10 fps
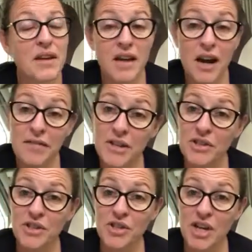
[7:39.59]
courage
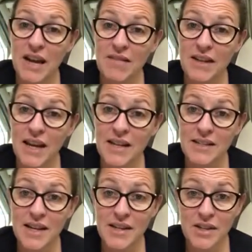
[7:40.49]
to share, I guess,
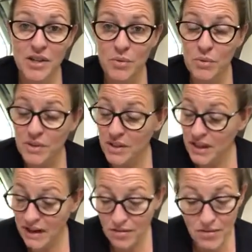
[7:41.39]
then you also
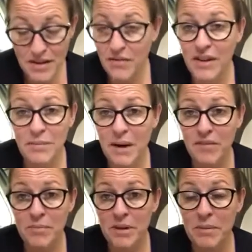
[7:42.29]
get great feedback
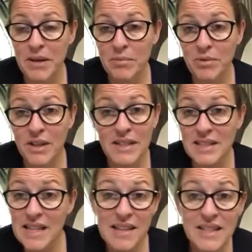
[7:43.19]
from other people that can
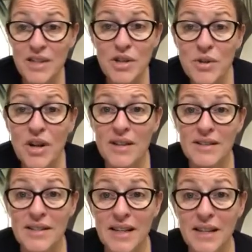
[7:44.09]
see things that you can't
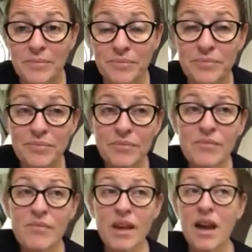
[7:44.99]
see.
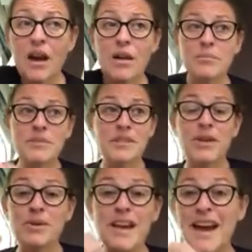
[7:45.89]
So
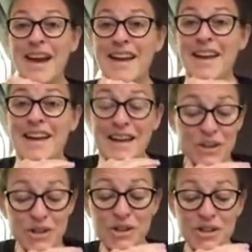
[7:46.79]
yeah,
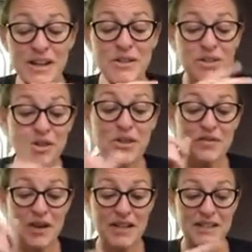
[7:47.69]
good. That's good
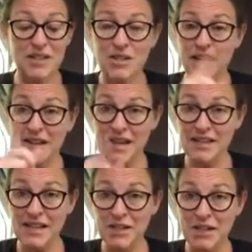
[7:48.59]
advice, actually, and
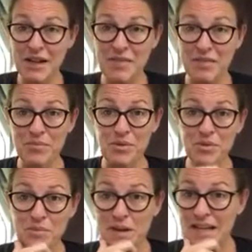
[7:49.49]
that's actually come from
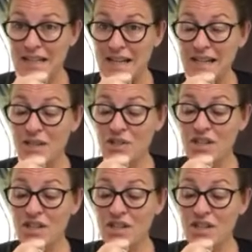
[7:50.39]
Dawn Maggie Dex.